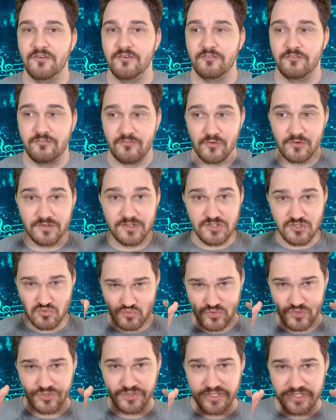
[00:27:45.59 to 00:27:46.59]
for
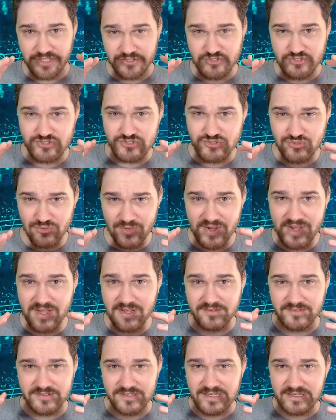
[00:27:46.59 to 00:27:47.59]
this really
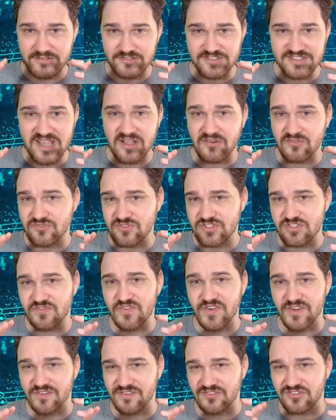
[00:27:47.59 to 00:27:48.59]
constrained sound sphere.